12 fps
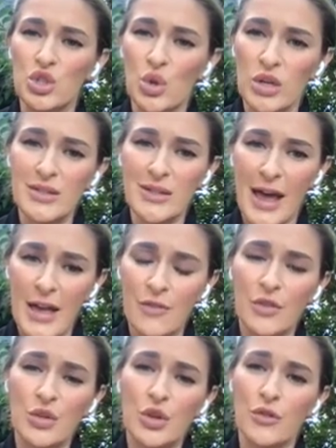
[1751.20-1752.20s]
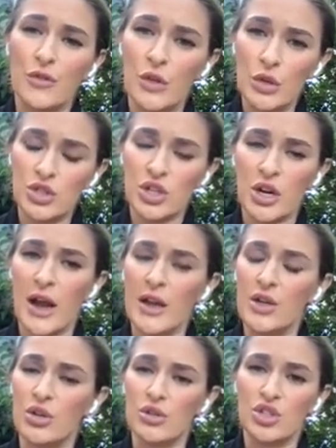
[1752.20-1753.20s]
your life and your future
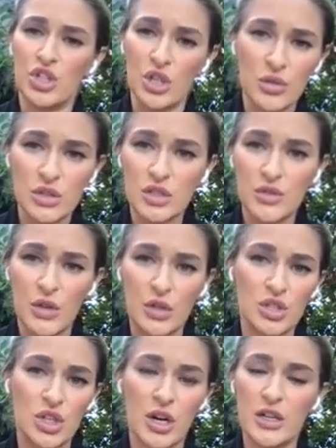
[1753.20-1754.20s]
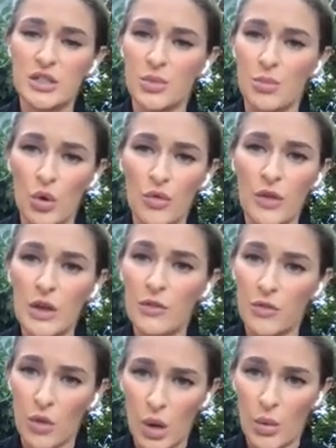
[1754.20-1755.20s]
and your children's future is moving
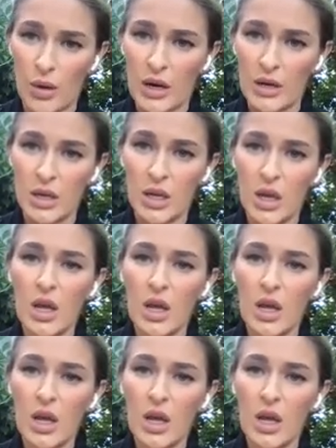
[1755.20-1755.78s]
forward,